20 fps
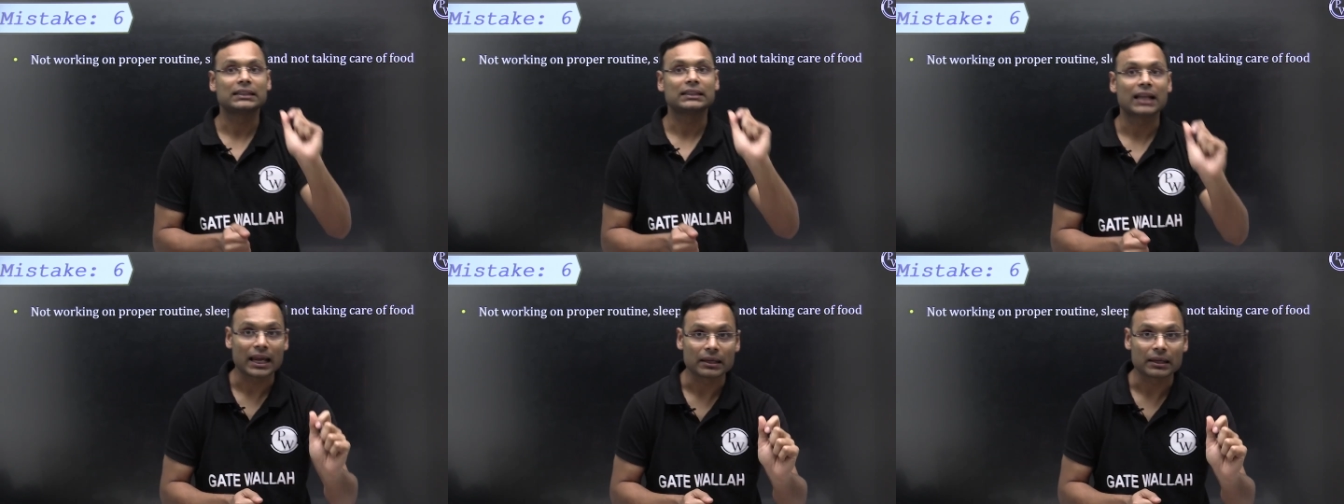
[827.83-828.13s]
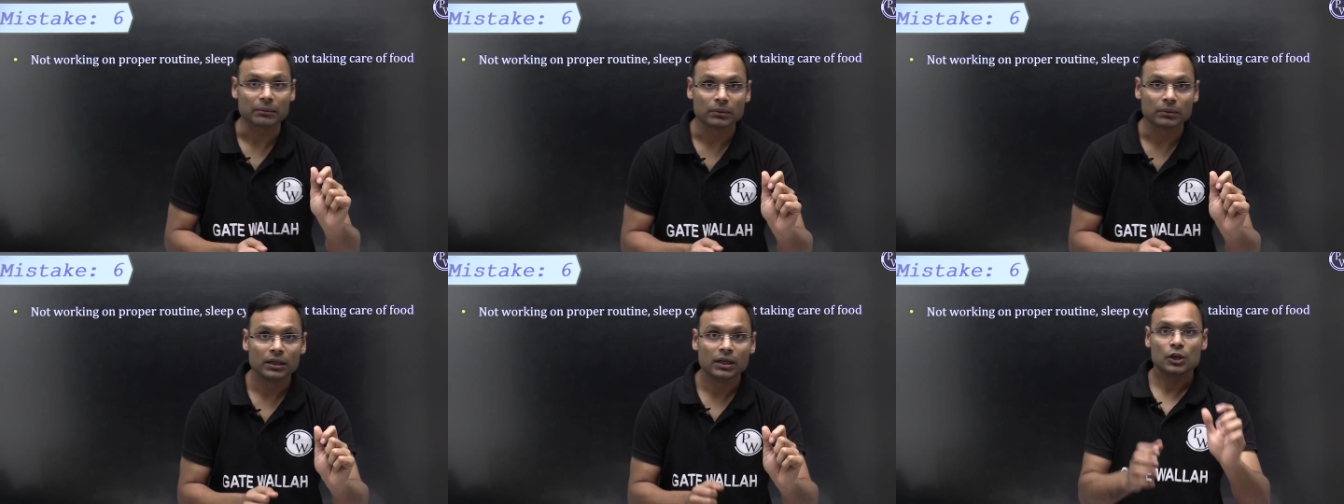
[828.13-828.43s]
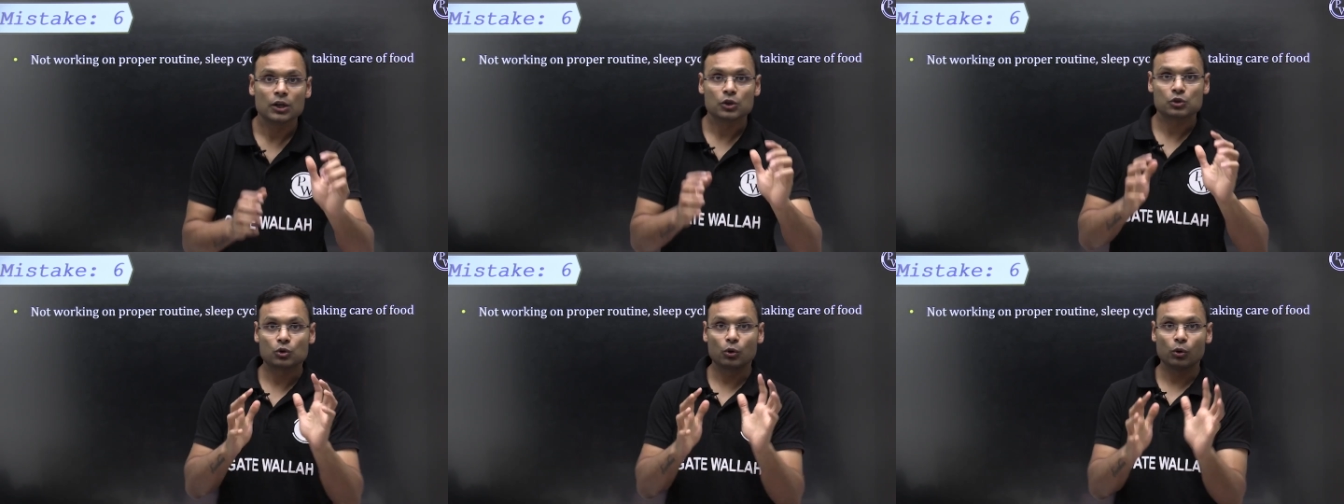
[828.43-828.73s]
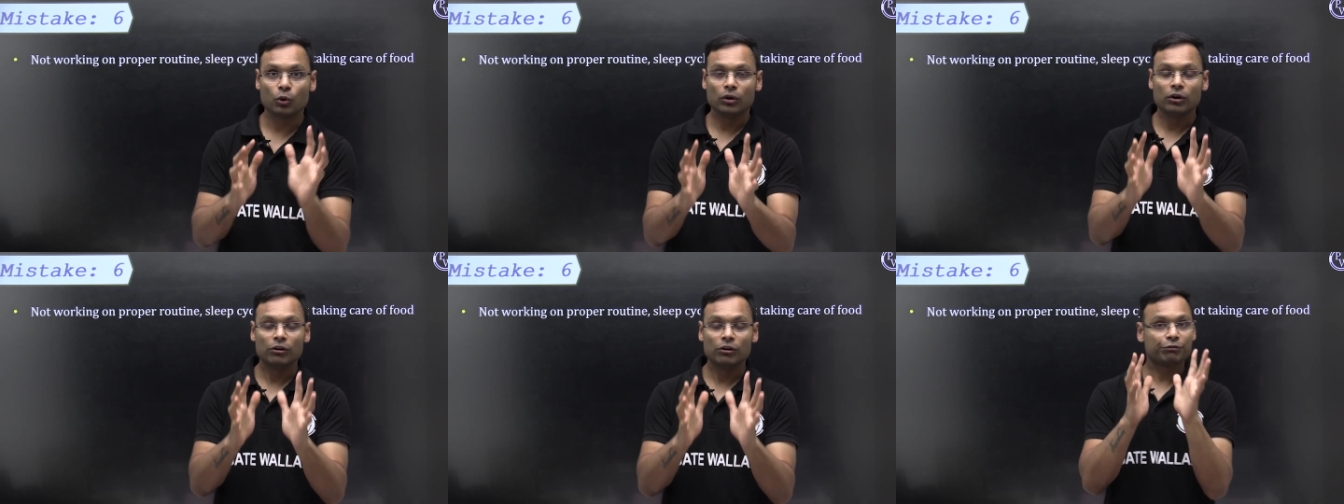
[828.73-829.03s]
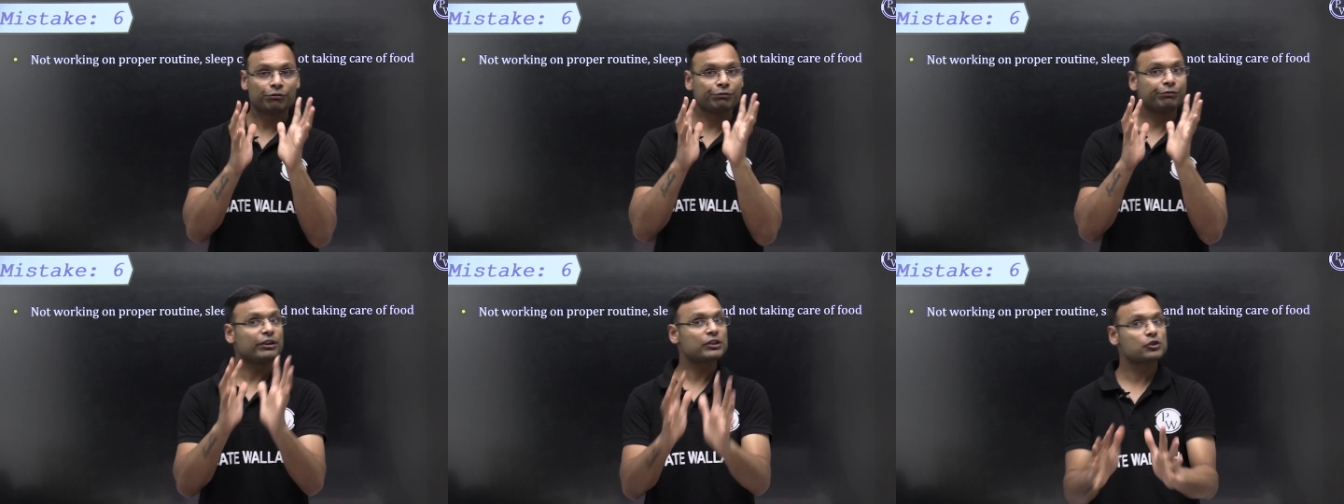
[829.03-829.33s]
time so
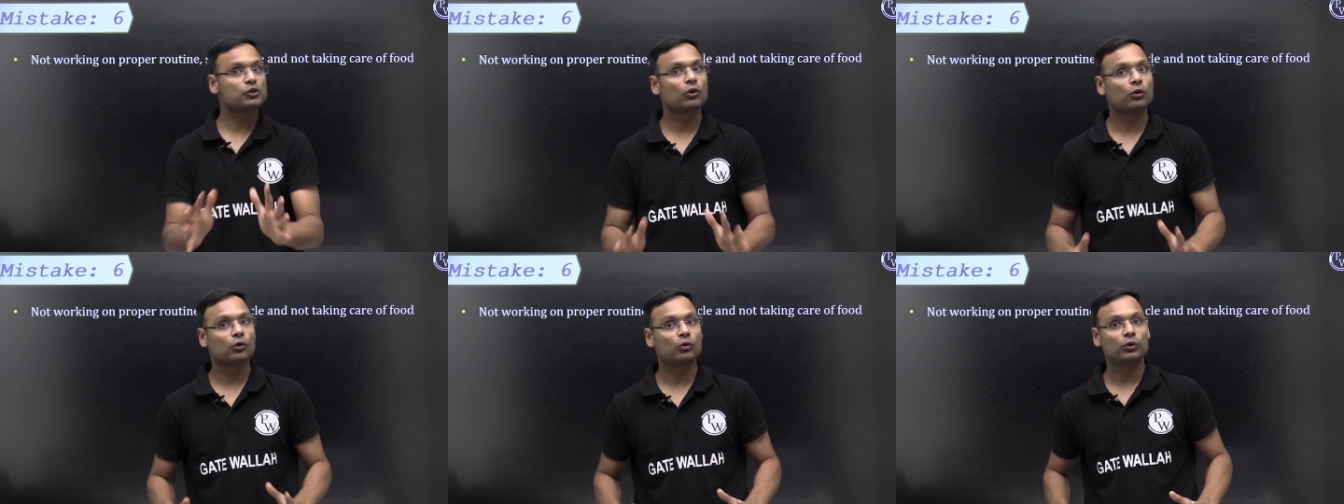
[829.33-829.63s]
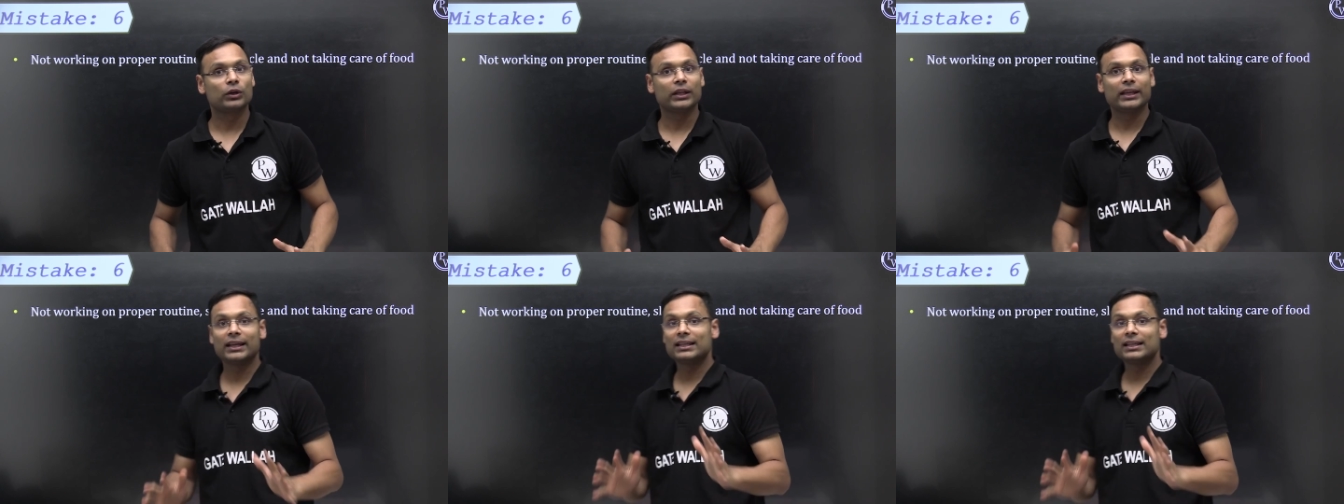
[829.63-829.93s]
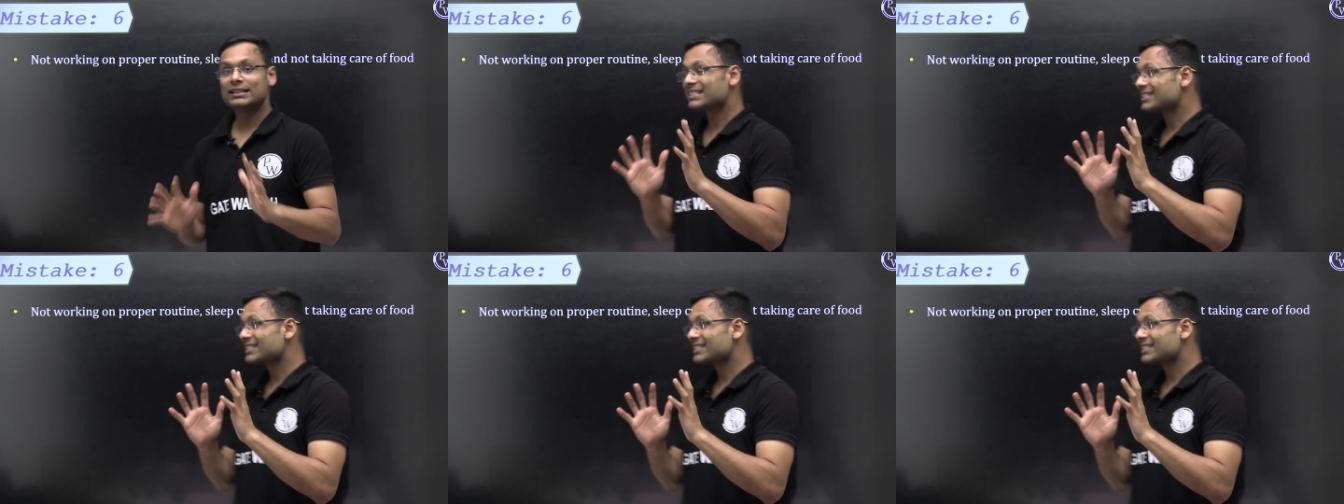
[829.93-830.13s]
fix your routine